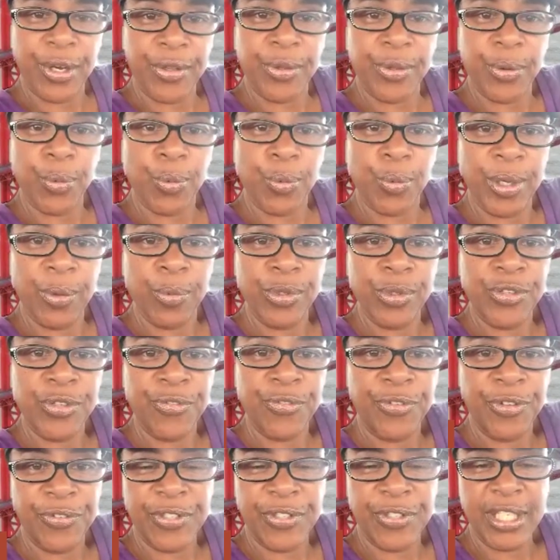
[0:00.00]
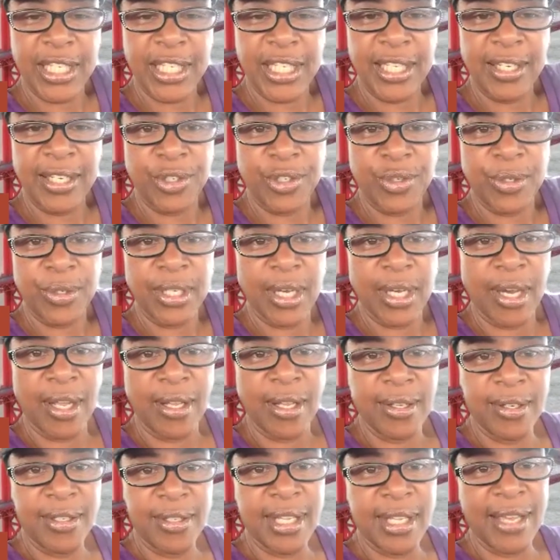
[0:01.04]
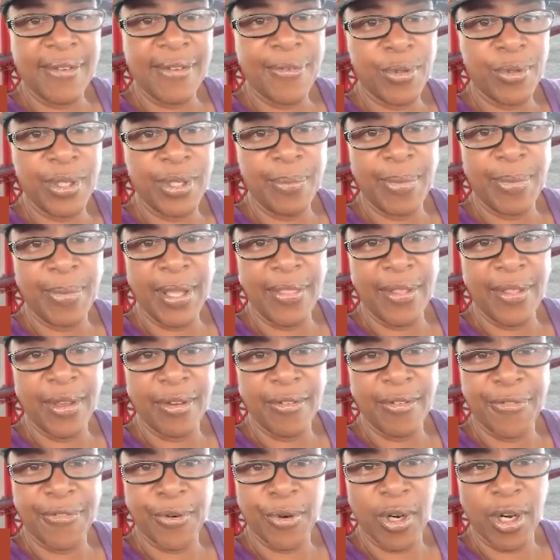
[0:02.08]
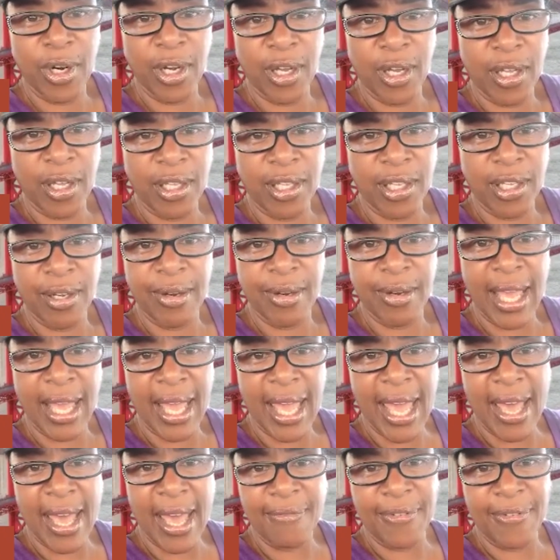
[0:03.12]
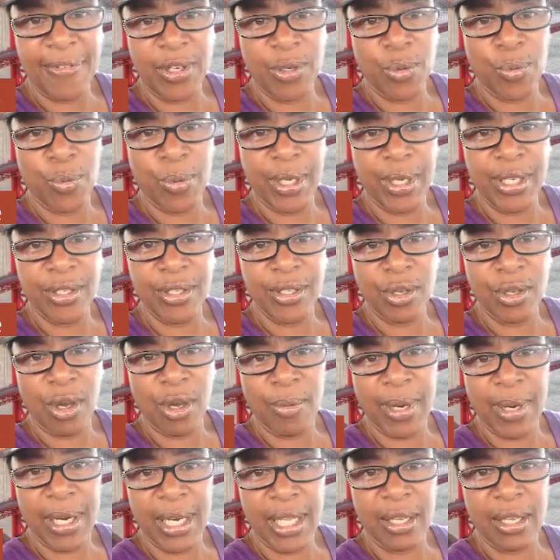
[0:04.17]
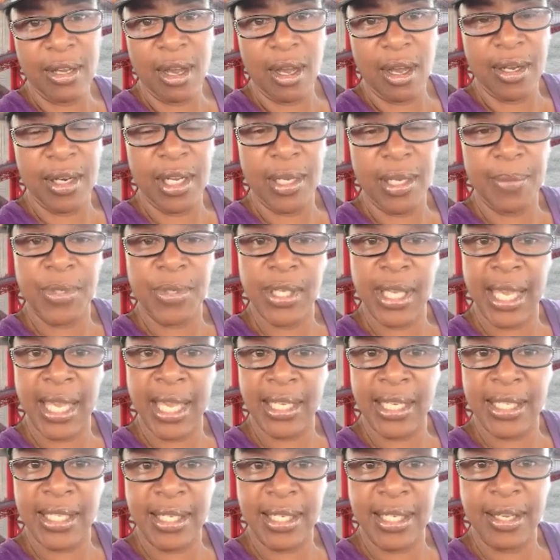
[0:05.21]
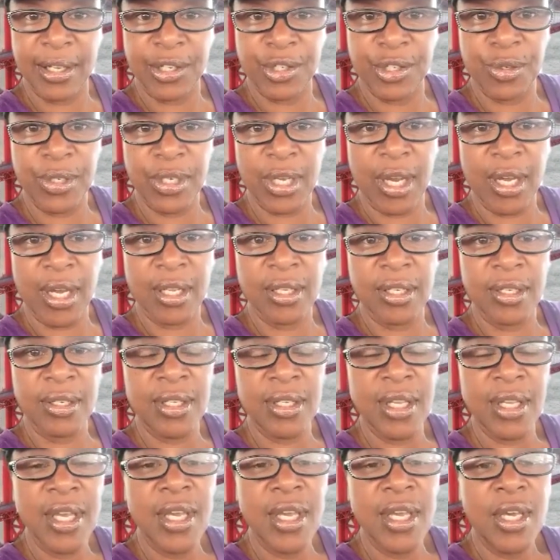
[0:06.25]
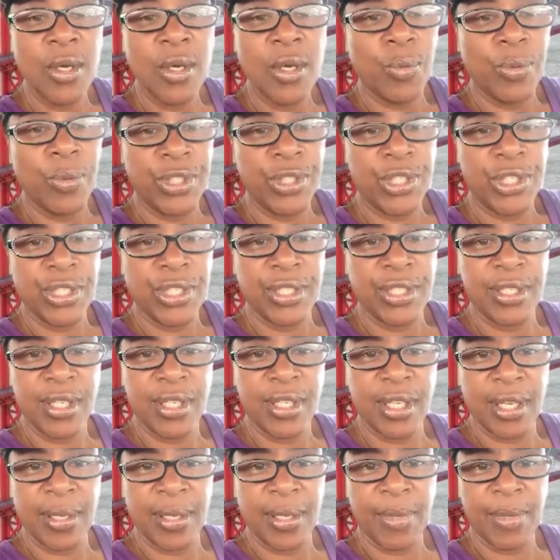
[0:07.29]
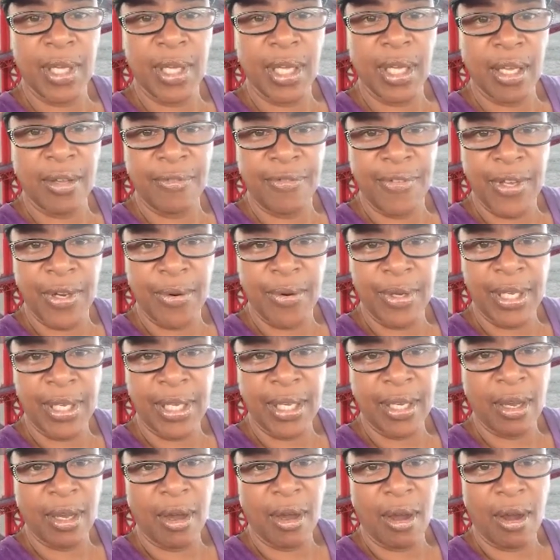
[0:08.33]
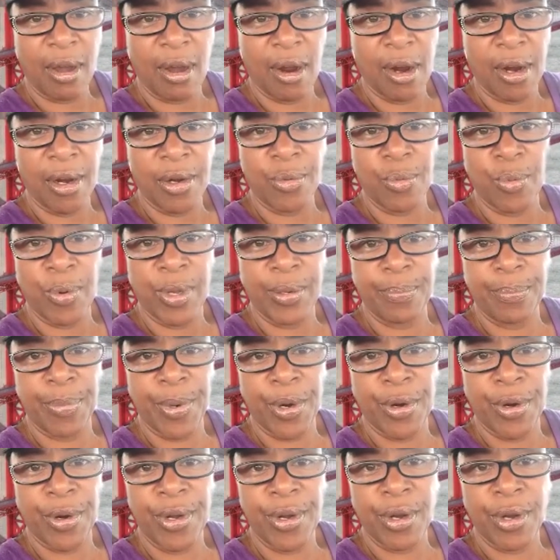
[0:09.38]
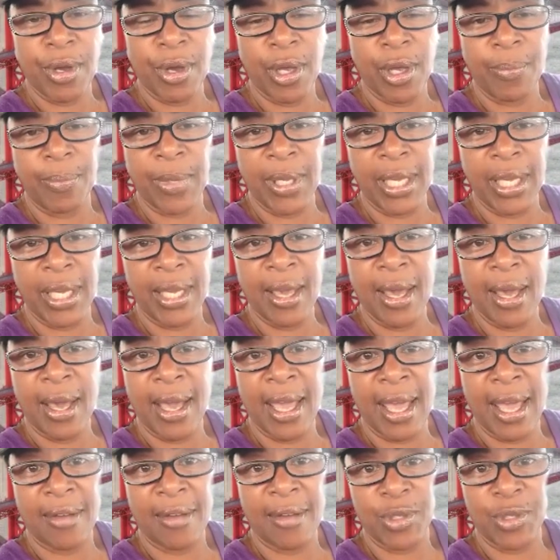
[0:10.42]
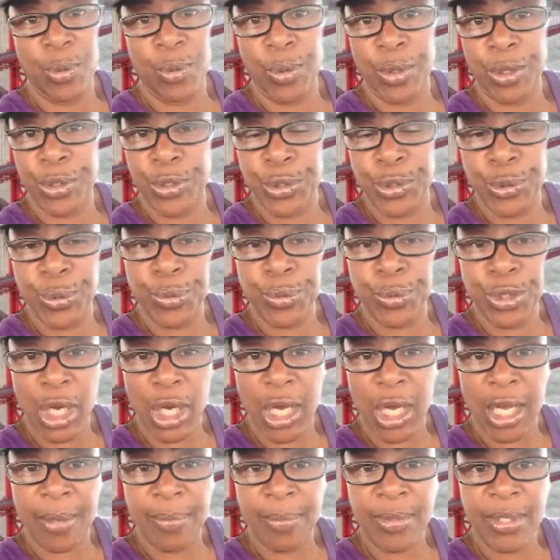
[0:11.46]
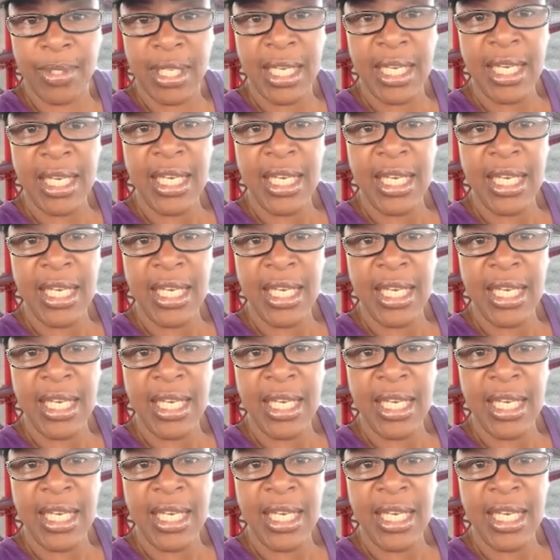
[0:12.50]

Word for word: the rent was fifteen hundred dollars. I've only been there for a year and a half, and the rent has already gone up to eighteen hundred dollars, which is um, a very hard rent burden on me. I have to work two jobs